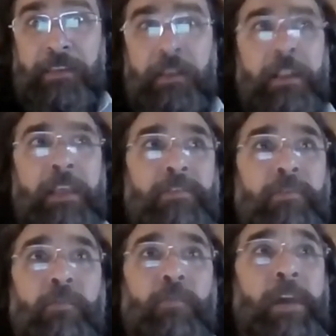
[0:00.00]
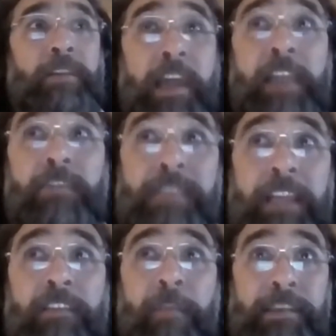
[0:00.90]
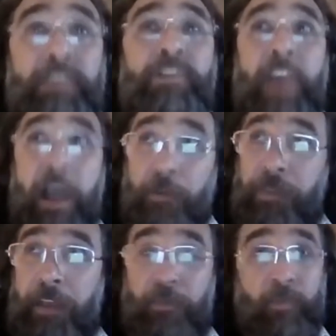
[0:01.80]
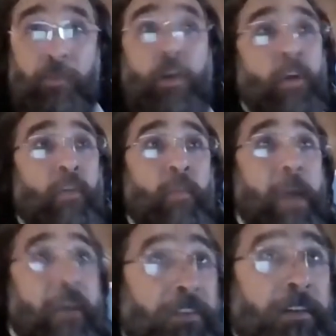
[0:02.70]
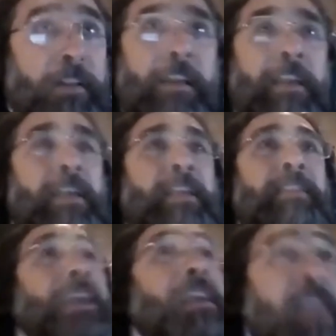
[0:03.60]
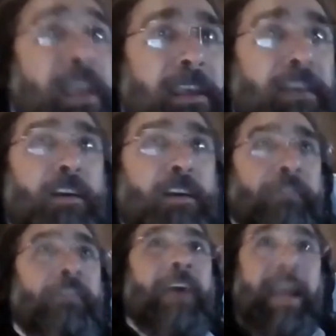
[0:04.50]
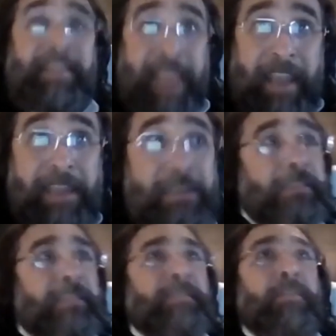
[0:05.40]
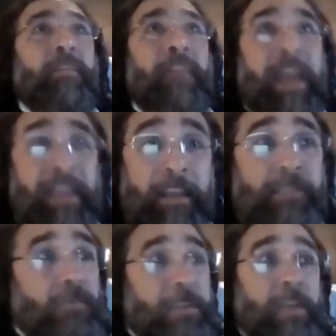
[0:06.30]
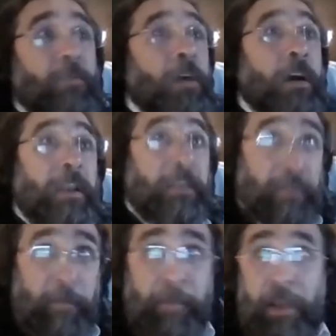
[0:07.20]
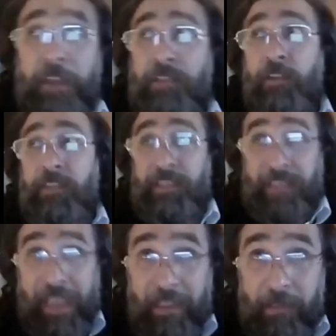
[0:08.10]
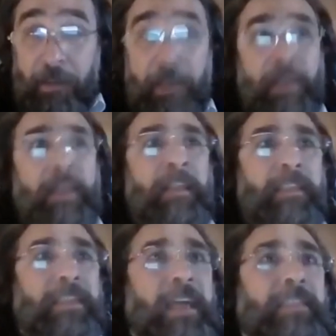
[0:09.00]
So we're trying to send a message out there to whoever thinking of attacking us, of hacking us, whether we are an enterprise or a state, that